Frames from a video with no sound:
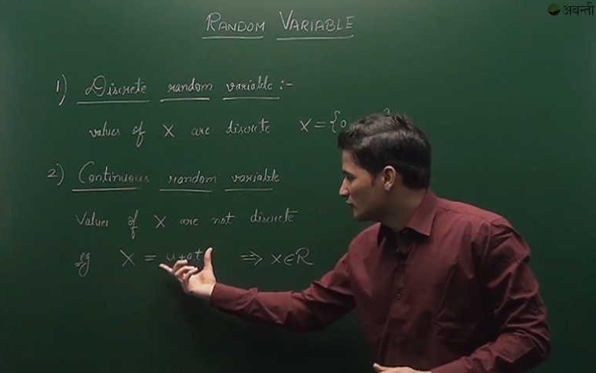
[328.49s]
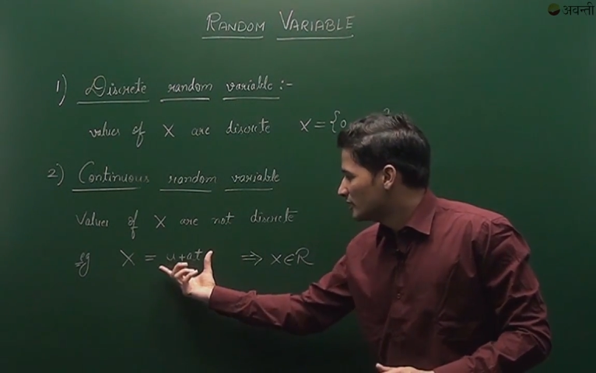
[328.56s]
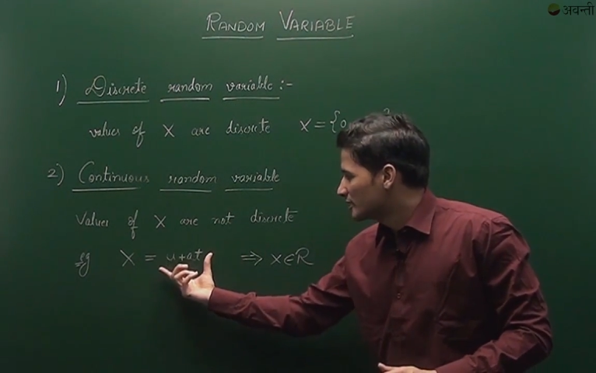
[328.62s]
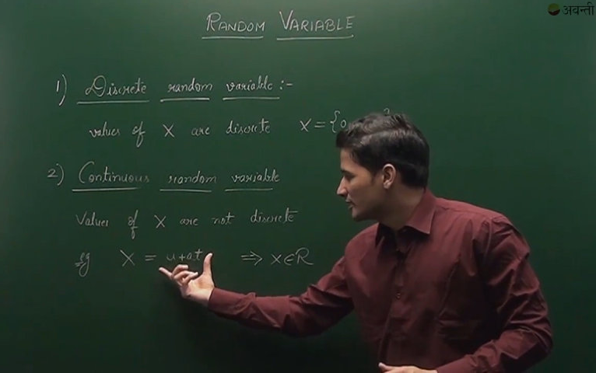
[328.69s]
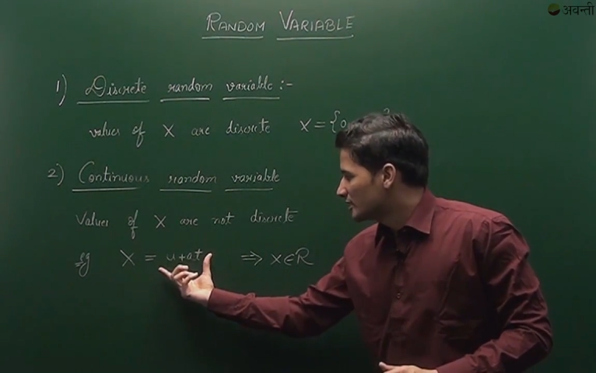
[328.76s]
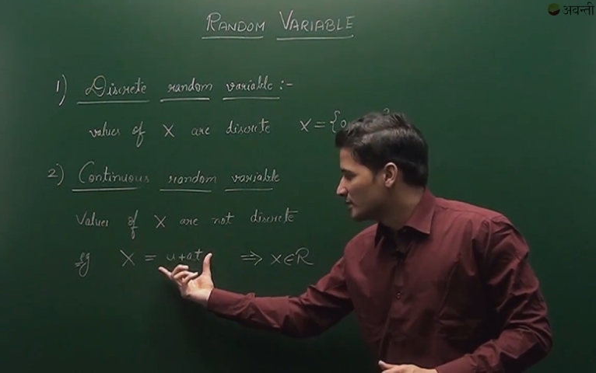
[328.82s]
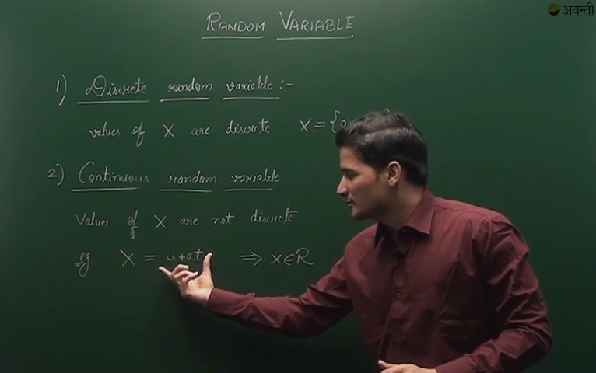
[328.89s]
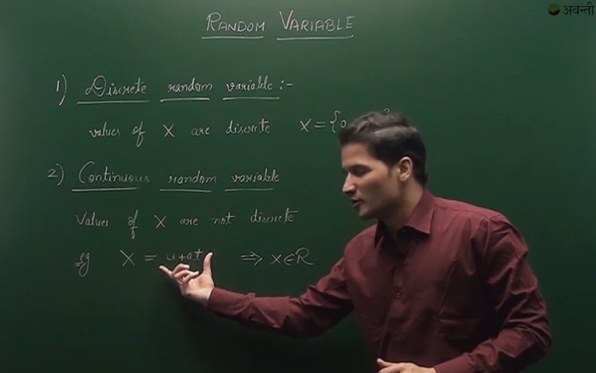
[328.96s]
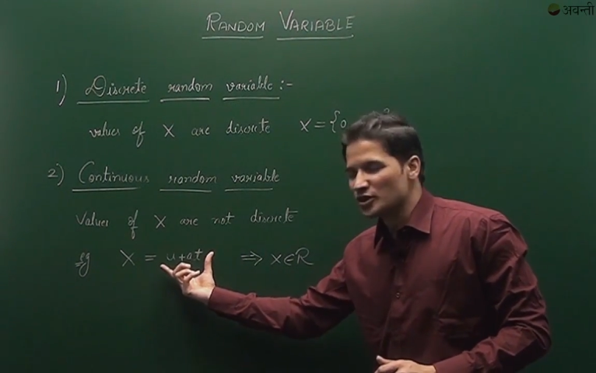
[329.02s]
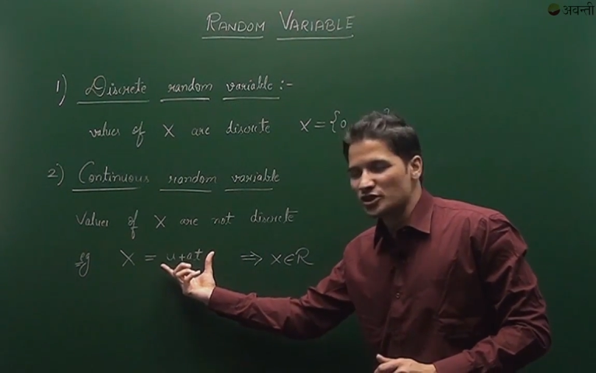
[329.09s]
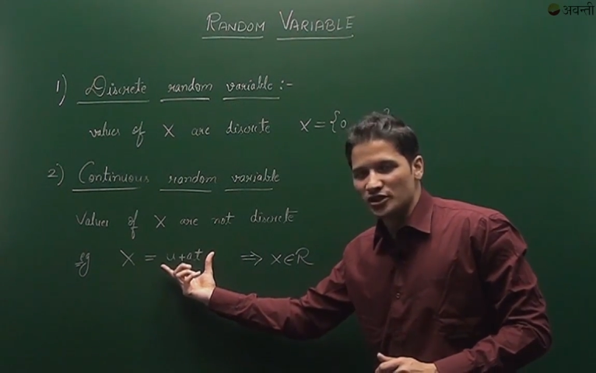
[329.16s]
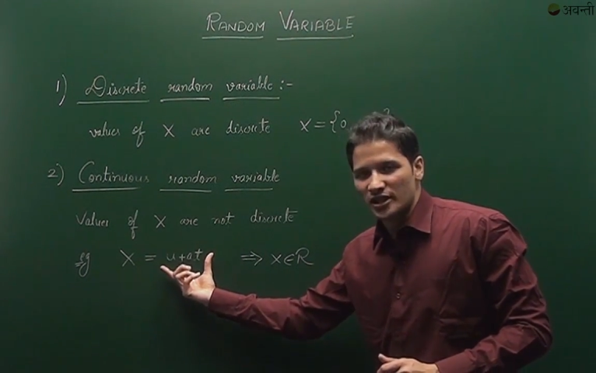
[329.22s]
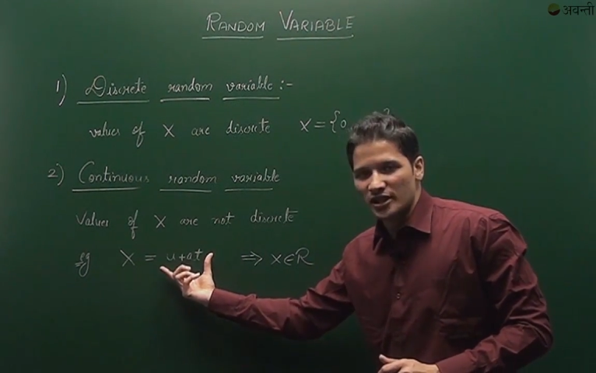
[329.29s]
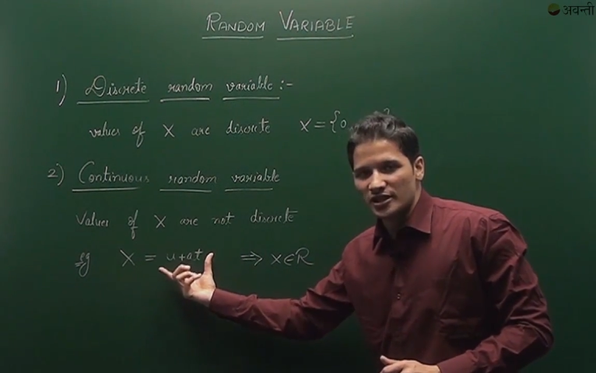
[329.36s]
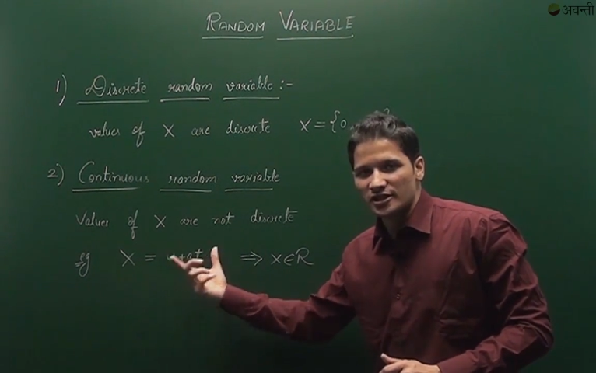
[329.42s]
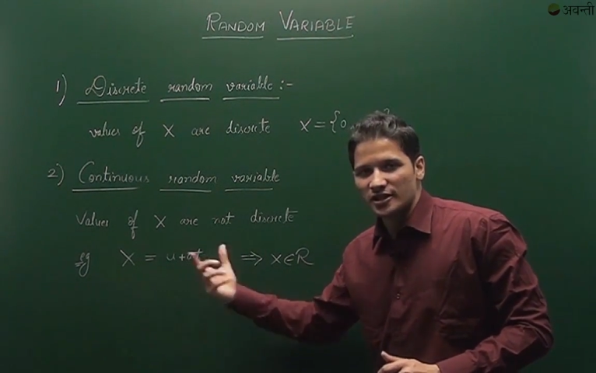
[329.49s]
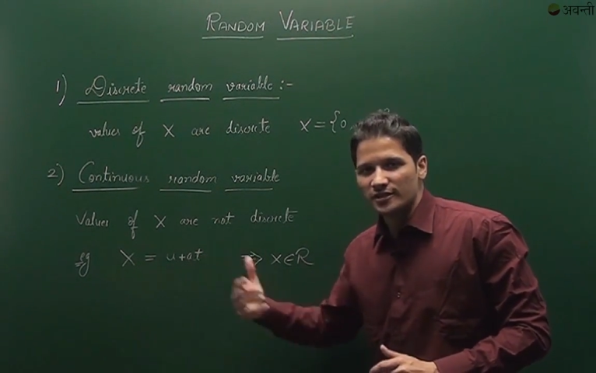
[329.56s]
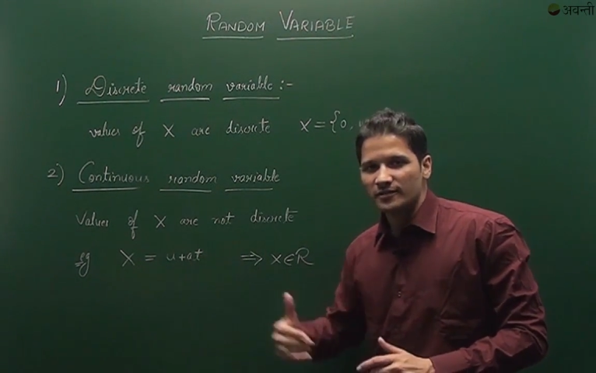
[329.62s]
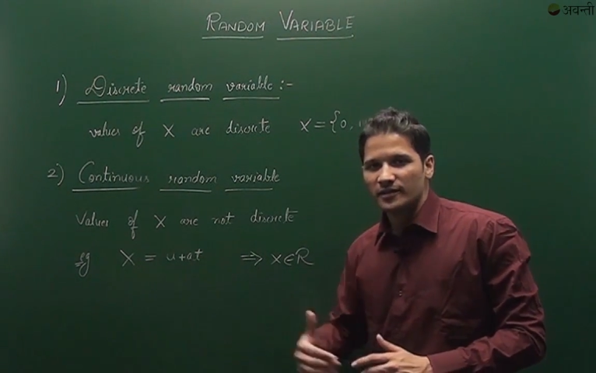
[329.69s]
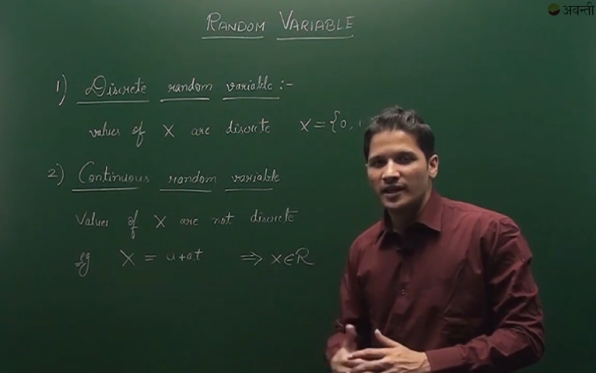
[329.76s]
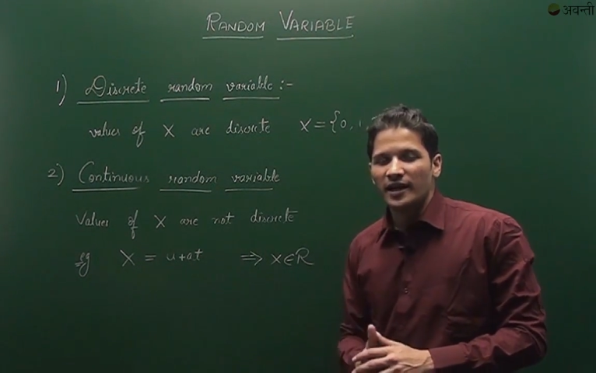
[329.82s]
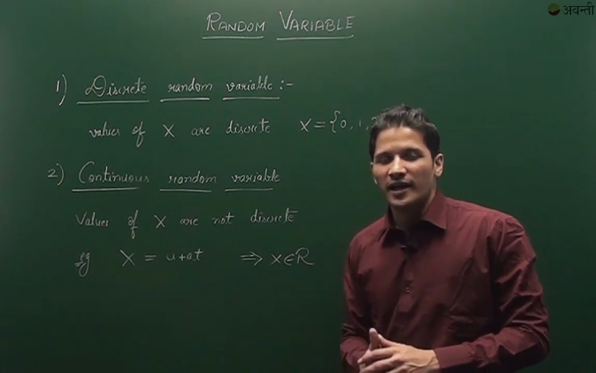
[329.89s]
will keep on
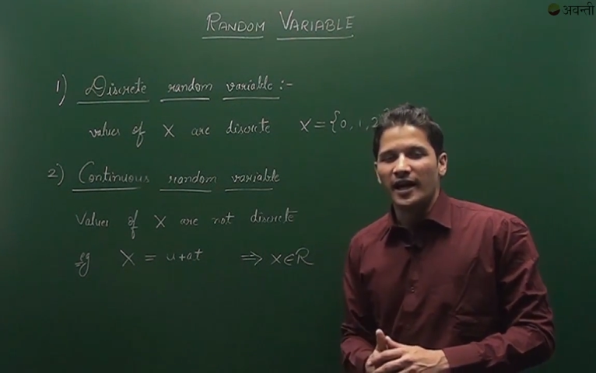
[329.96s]
changing,